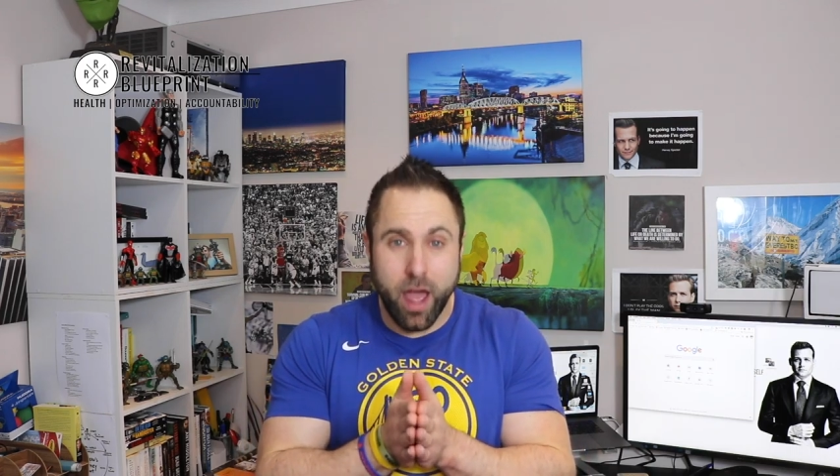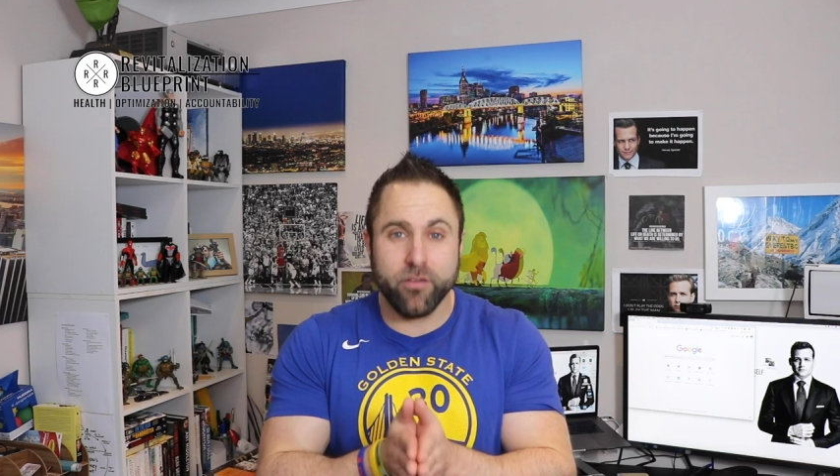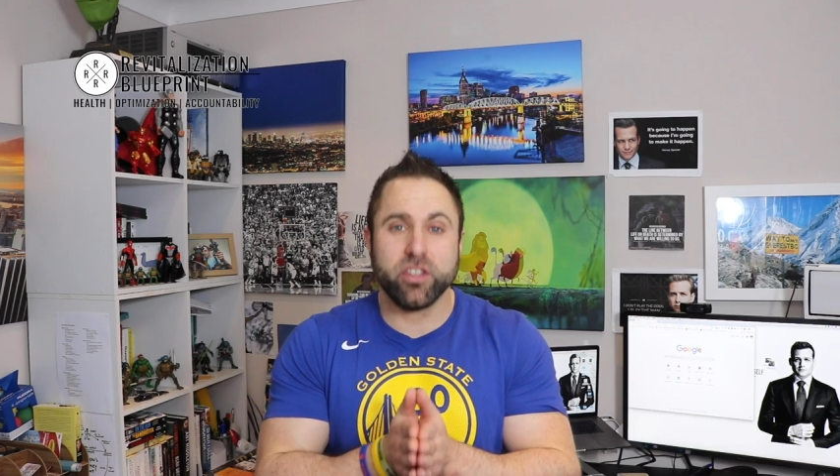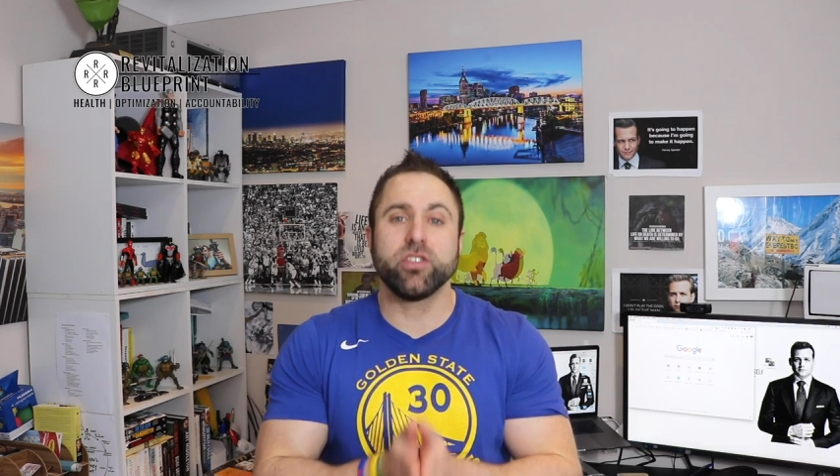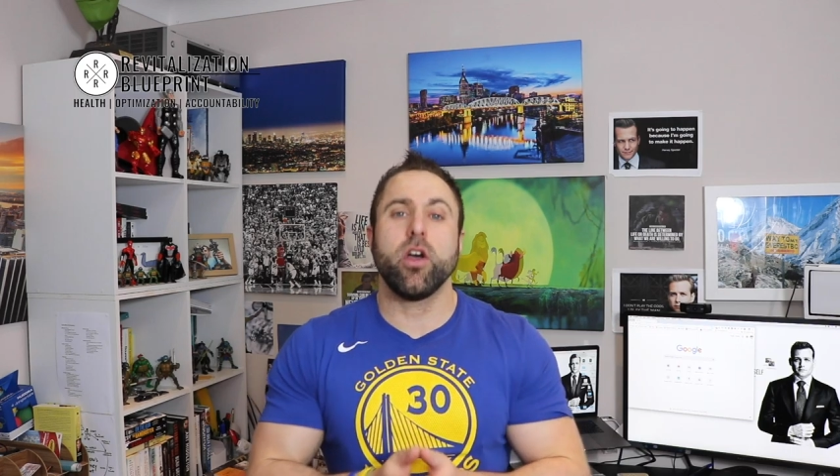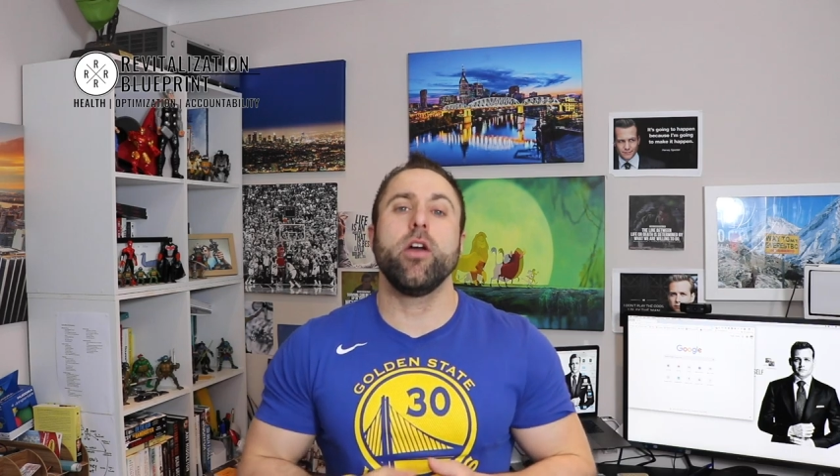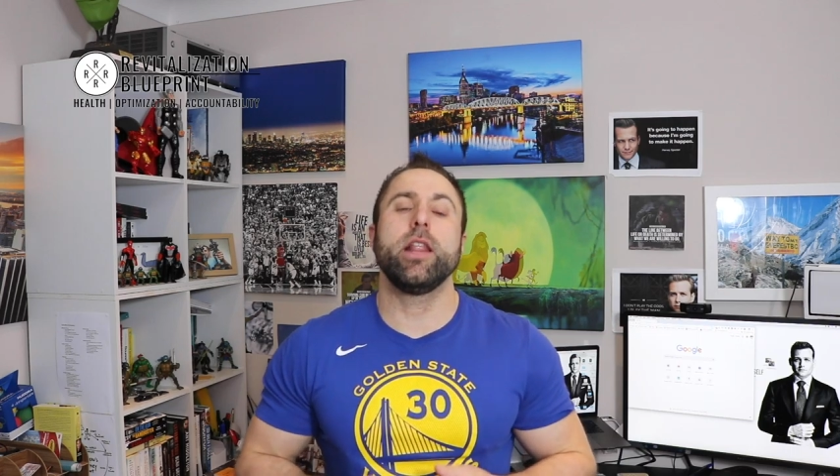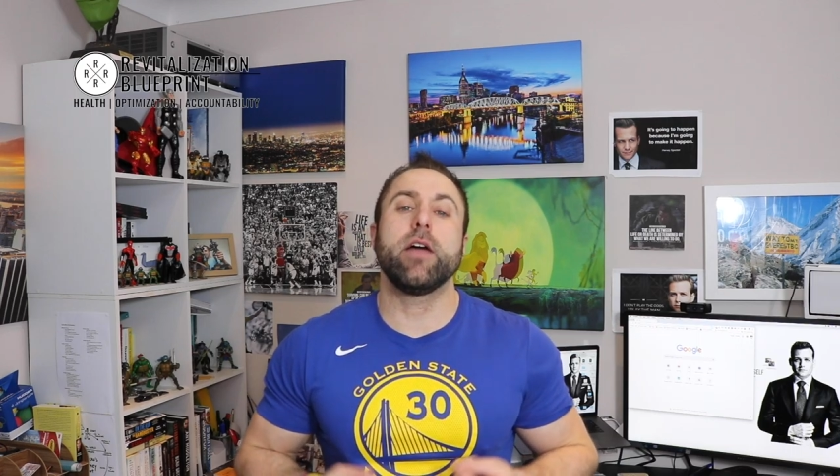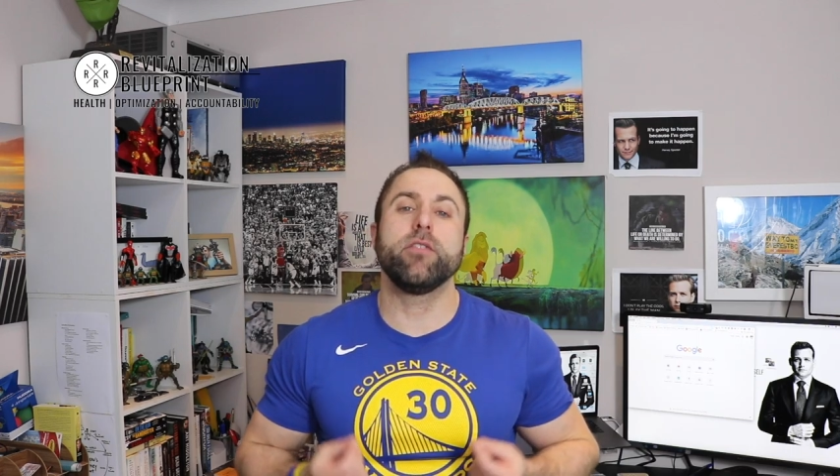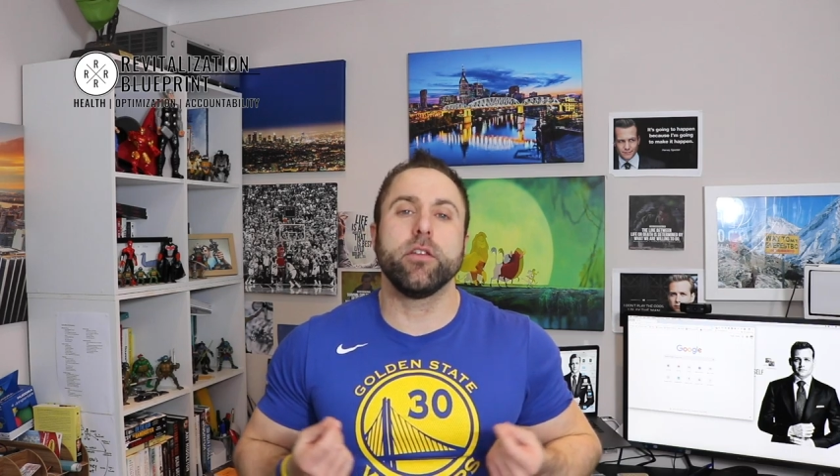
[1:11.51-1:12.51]
have a certain
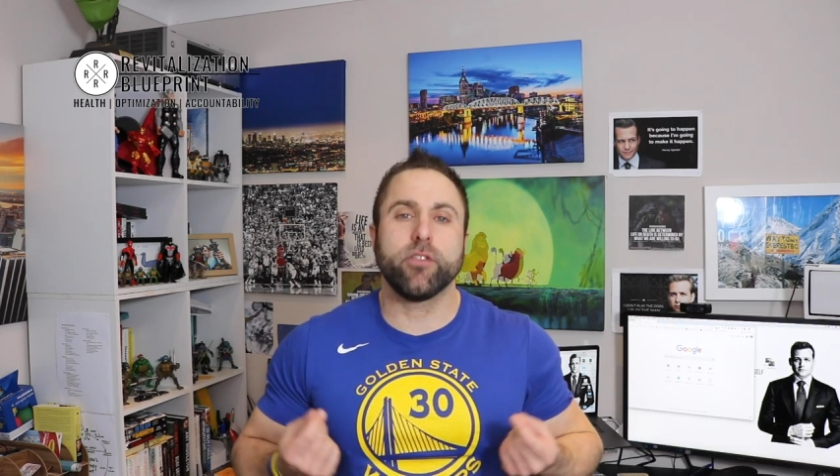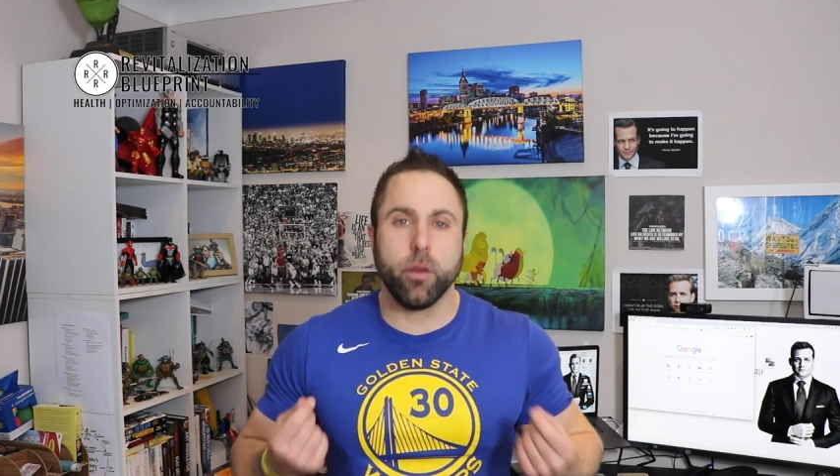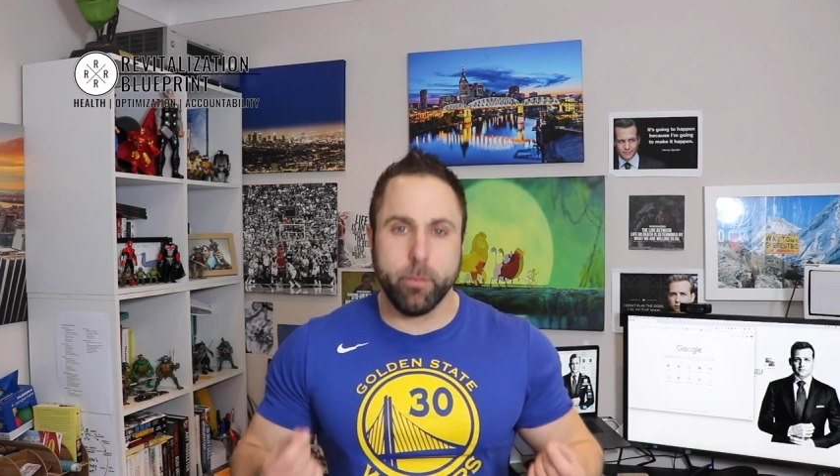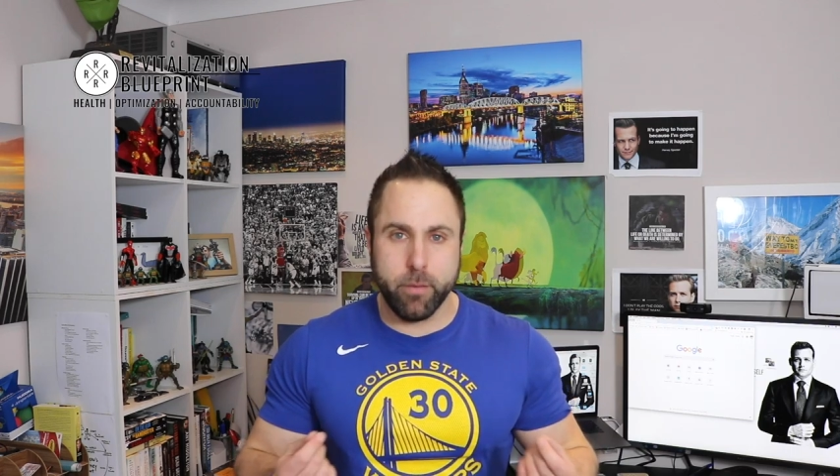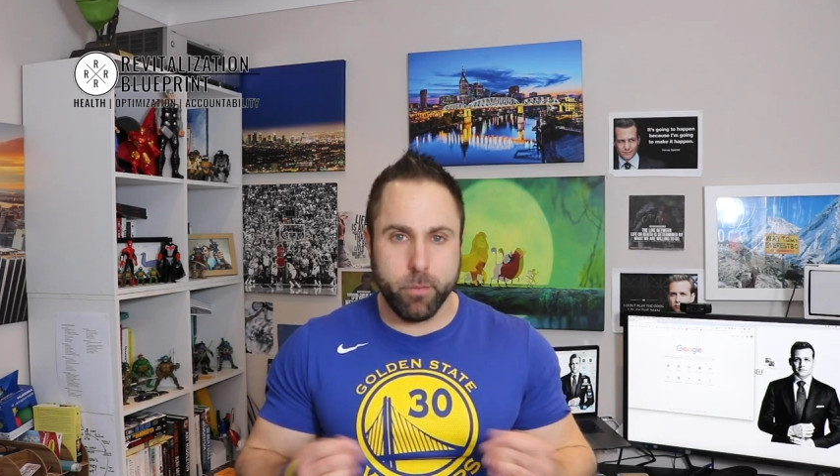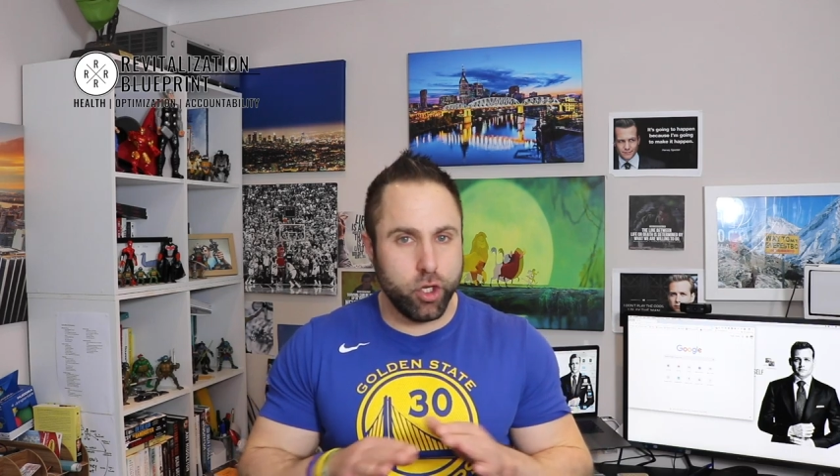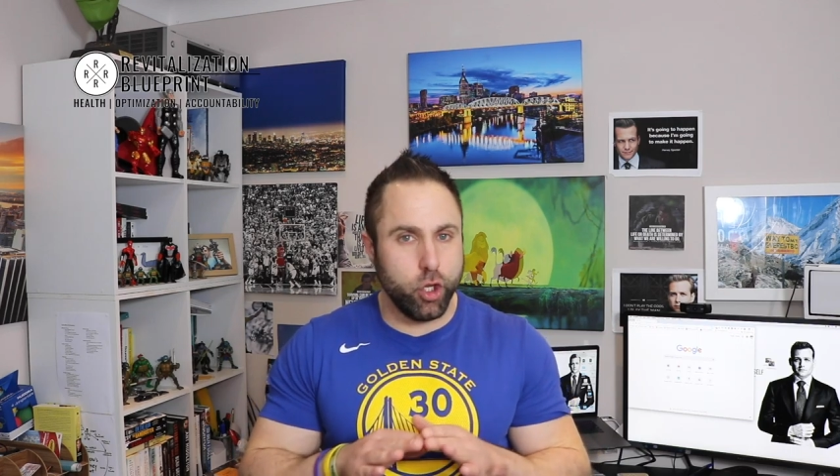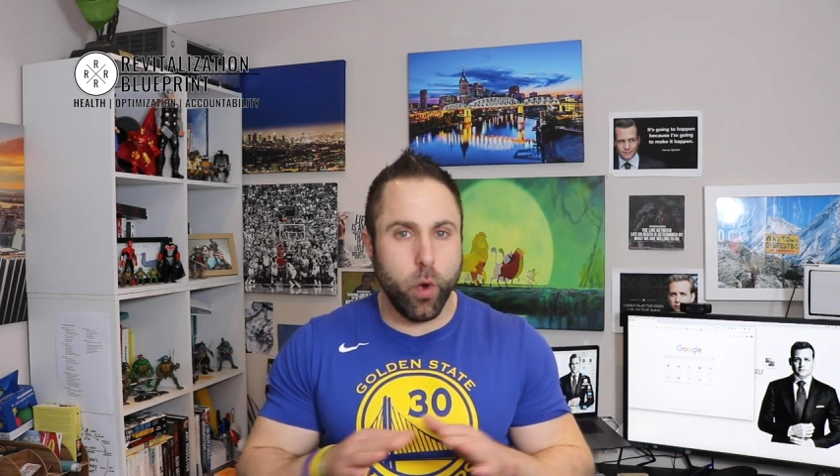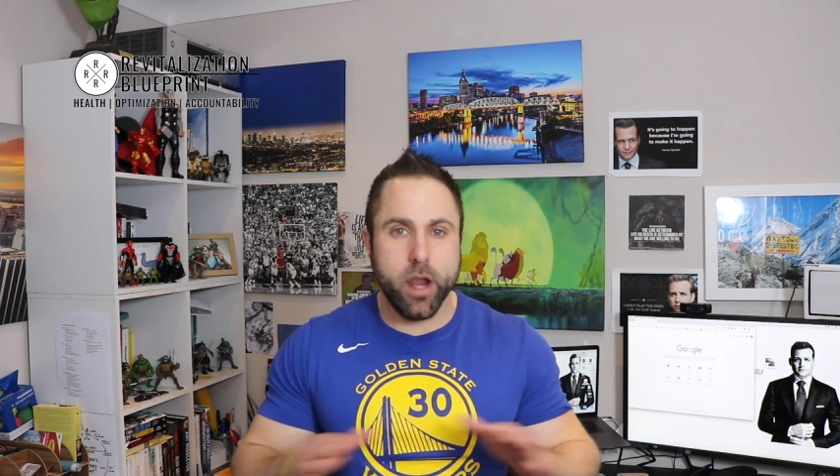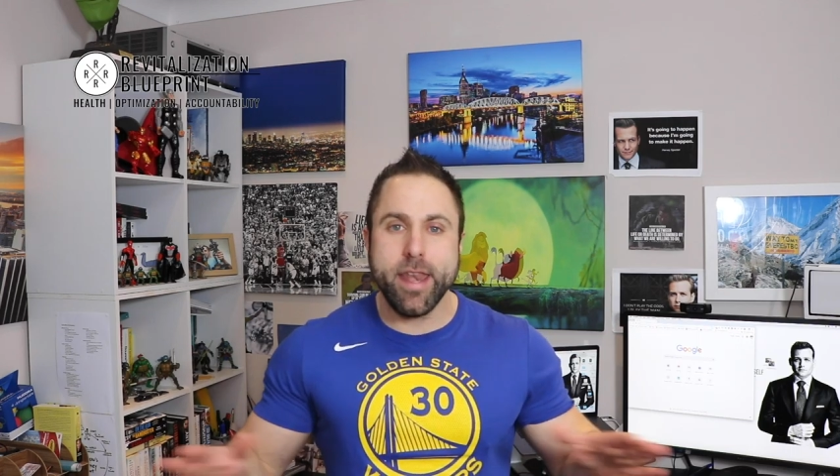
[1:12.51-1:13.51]
level of commitment,
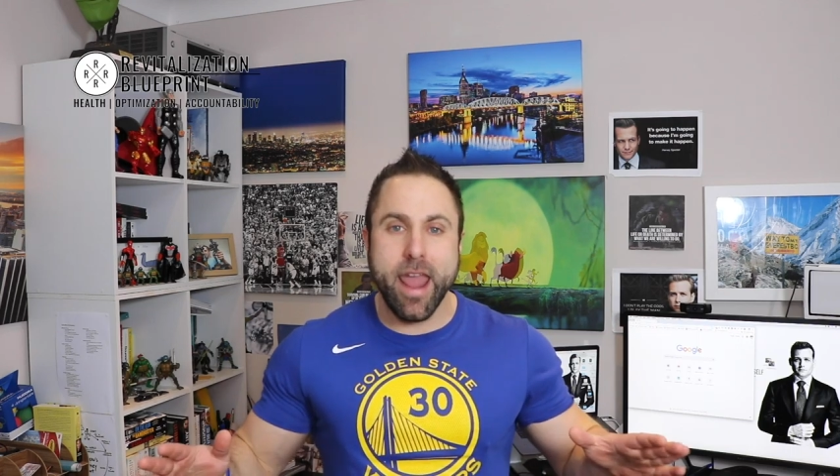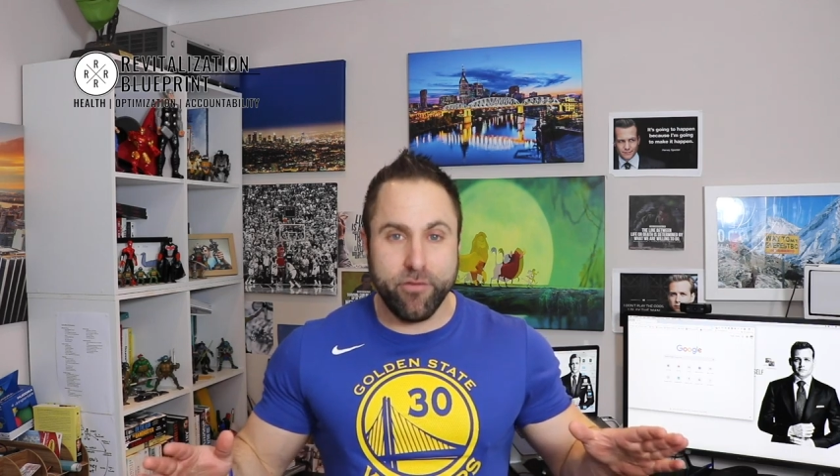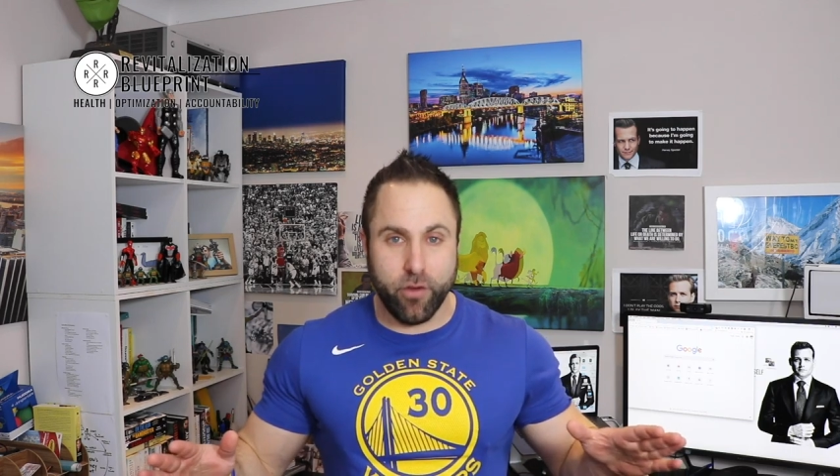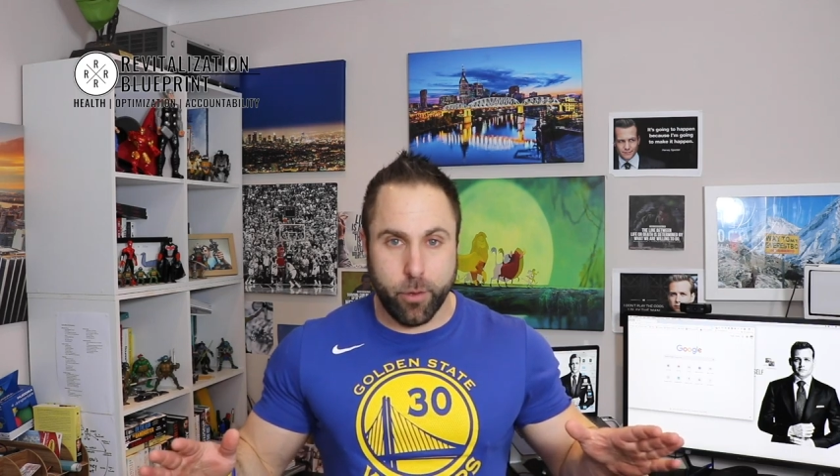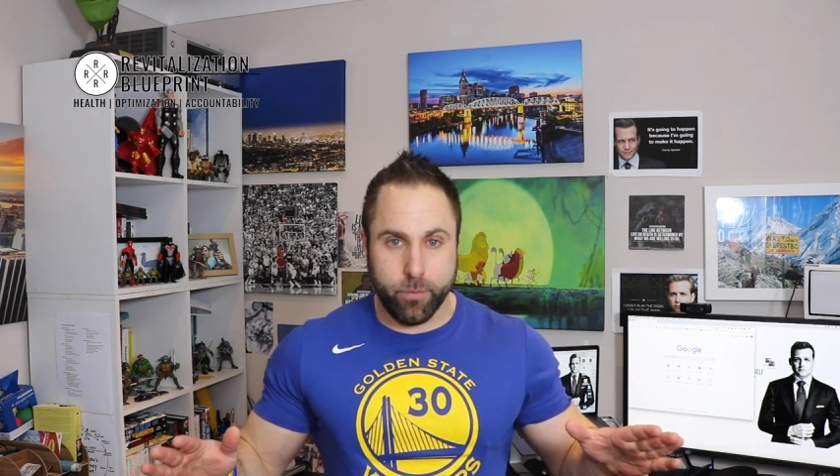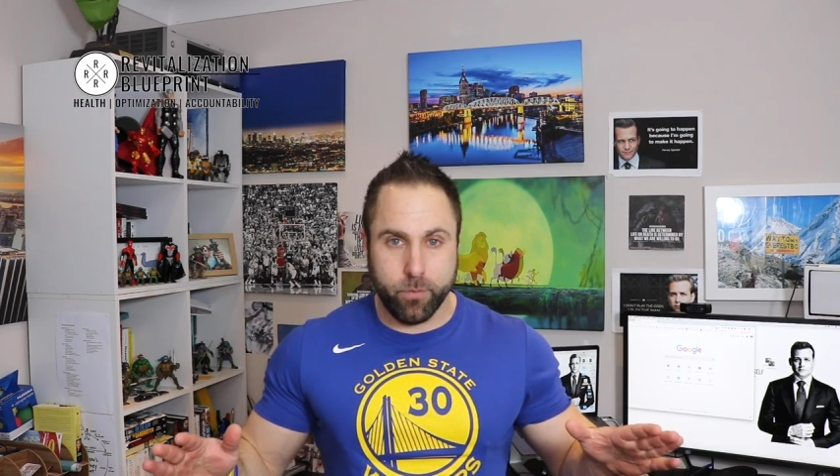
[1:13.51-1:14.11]
you are never,